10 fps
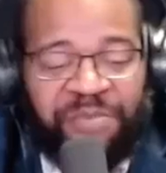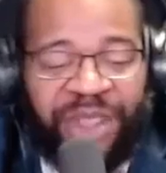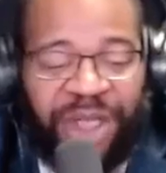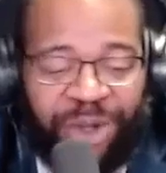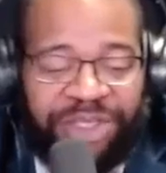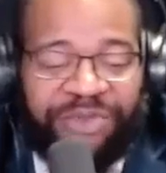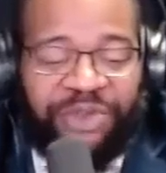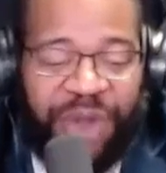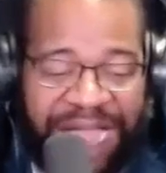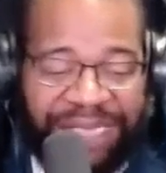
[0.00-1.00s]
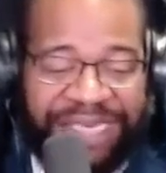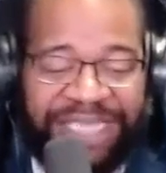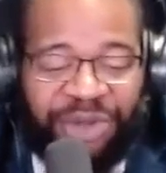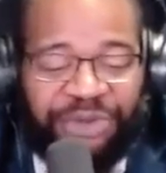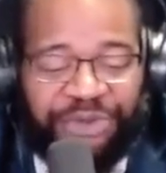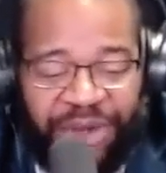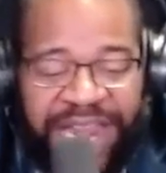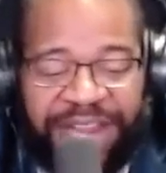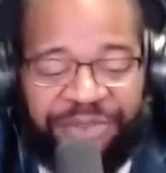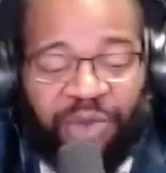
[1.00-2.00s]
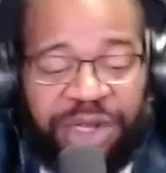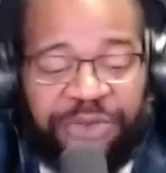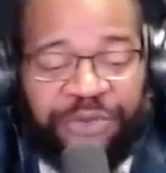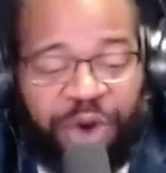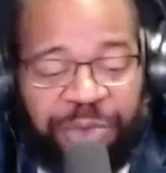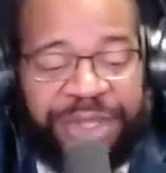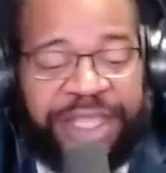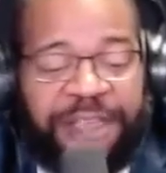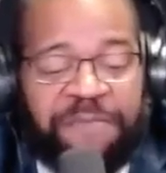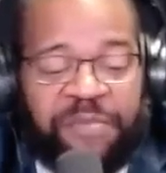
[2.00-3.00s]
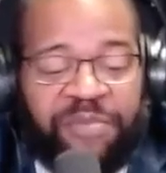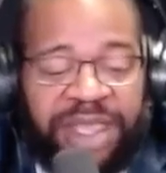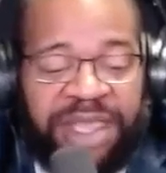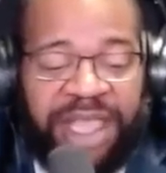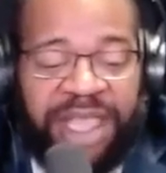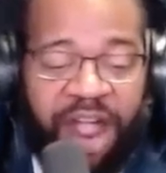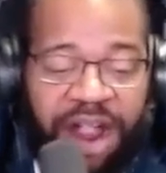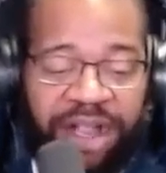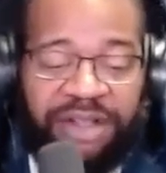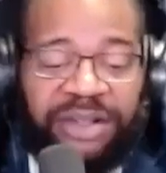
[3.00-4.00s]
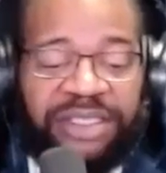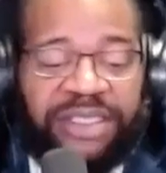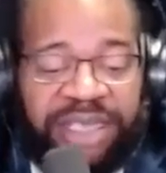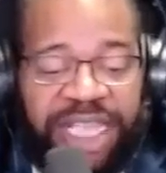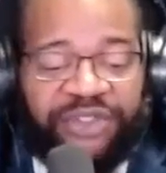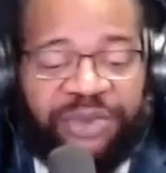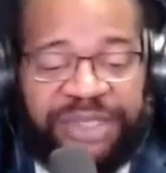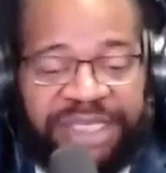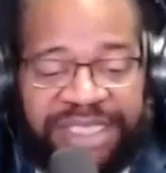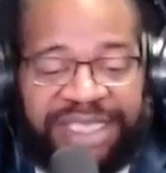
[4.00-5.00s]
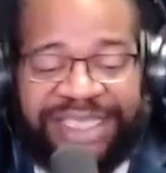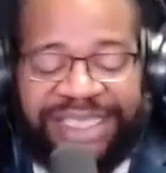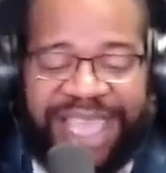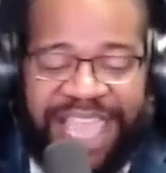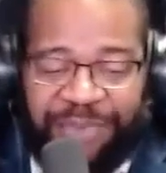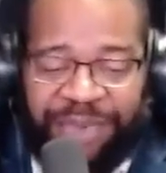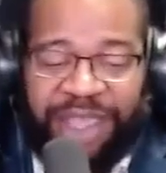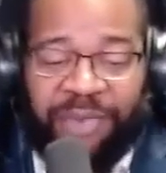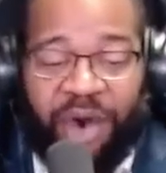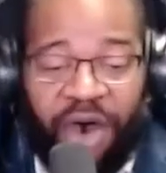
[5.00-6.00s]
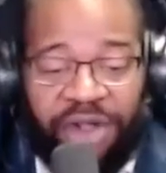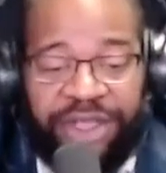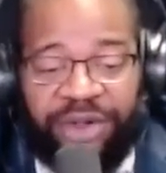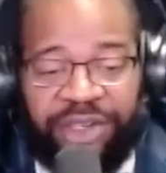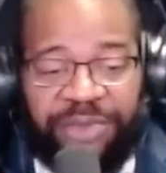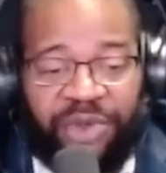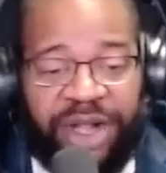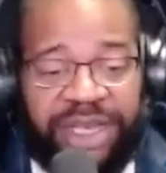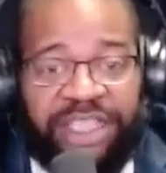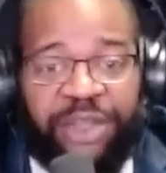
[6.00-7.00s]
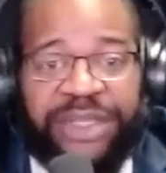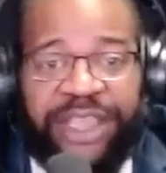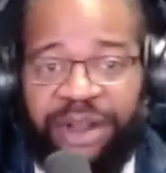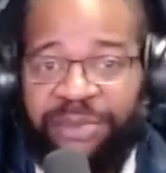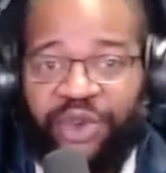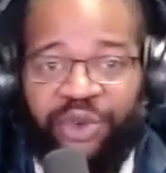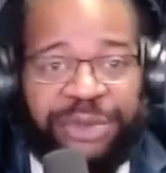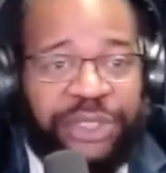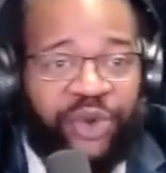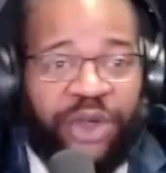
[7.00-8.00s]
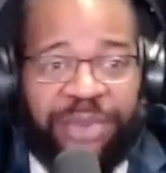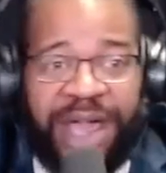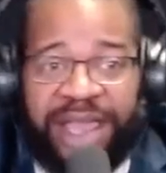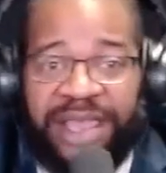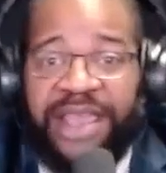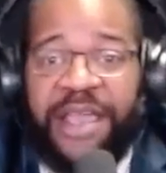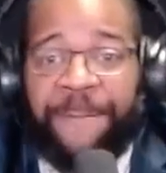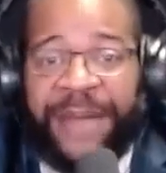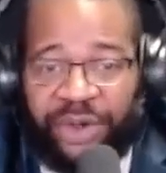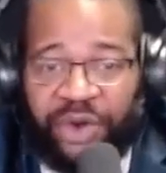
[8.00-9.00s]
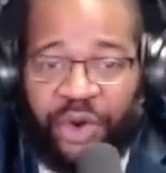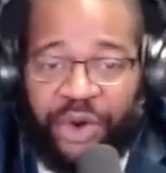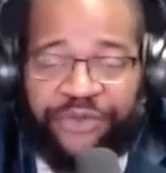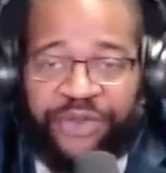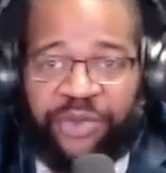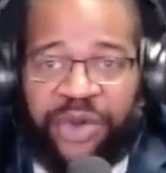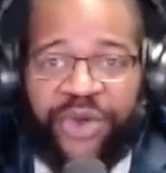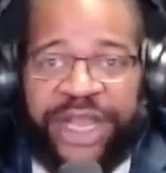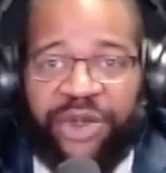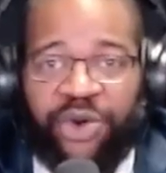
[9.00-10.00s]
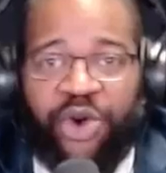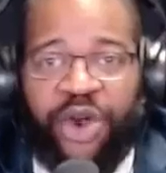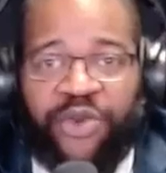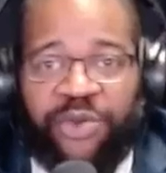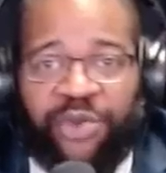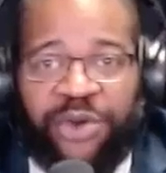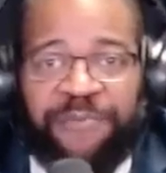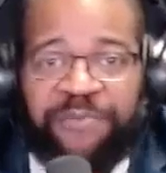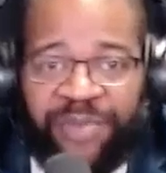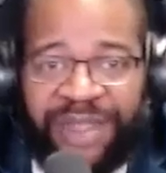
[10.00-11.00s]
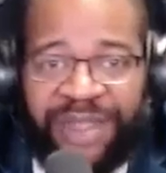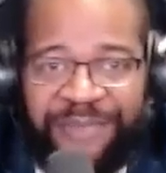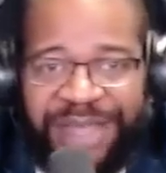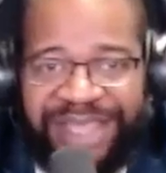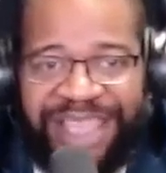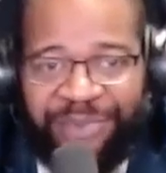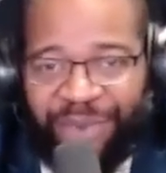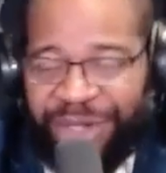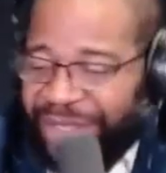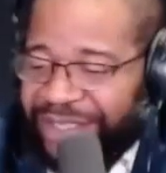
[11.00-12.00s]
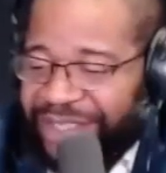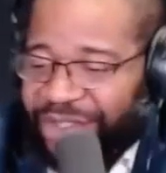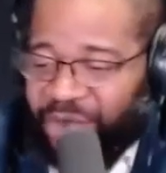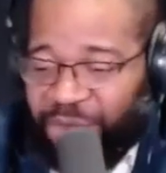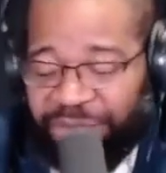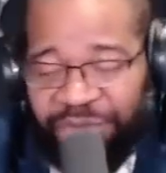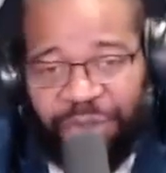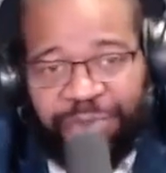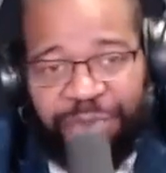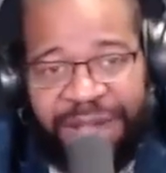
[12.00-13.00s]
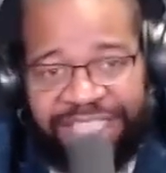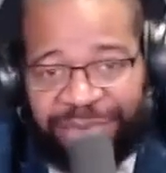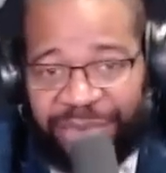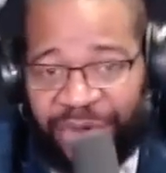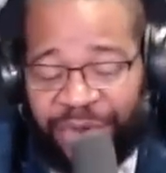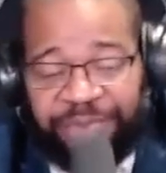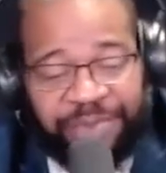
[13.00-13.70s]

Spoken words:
host of Groundings on Friday from 1 to 4 p.m. and The Ark on Sundays from 6 to 8 p.m., all here on WURD. A little bit later, I'm sure we'll be joined by Michael Cord from Radio Courtroom. We'll admit that brother into the Zoom room as soon as possible.